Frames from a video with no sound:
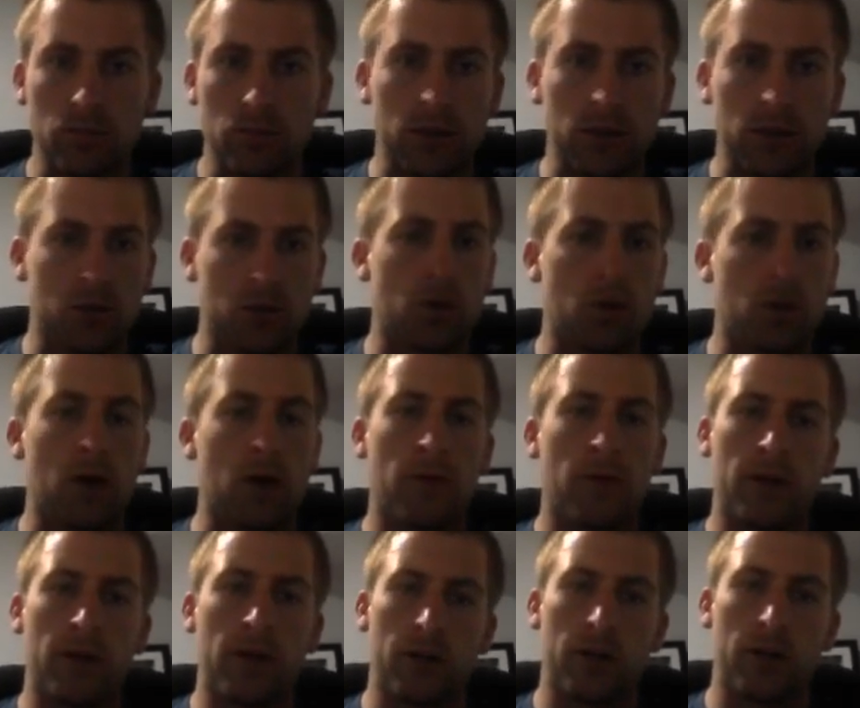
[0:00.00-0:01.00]
So
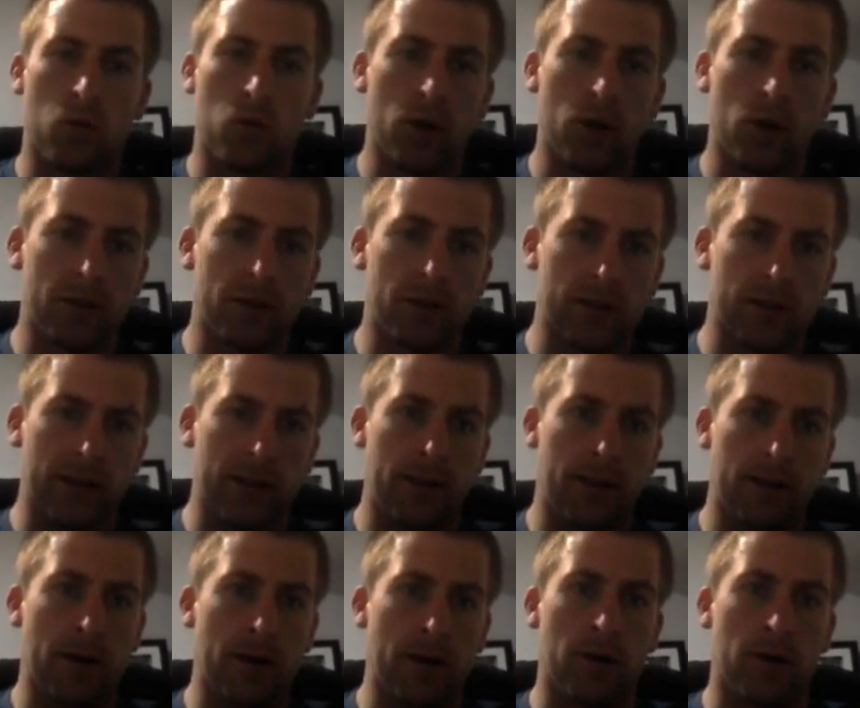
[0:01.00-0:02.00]
Galvantula won us lead
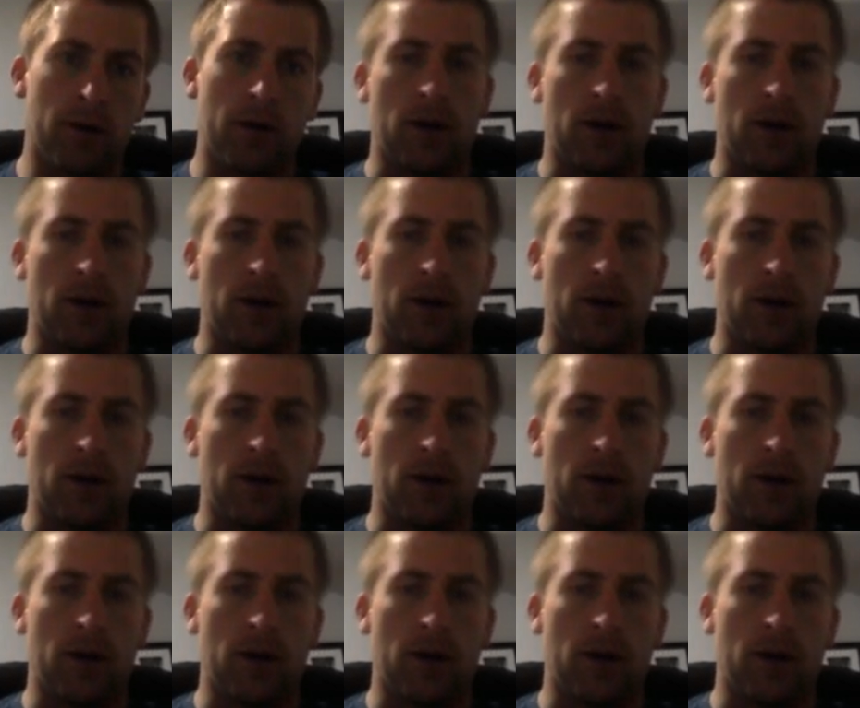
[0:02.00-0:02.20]
there.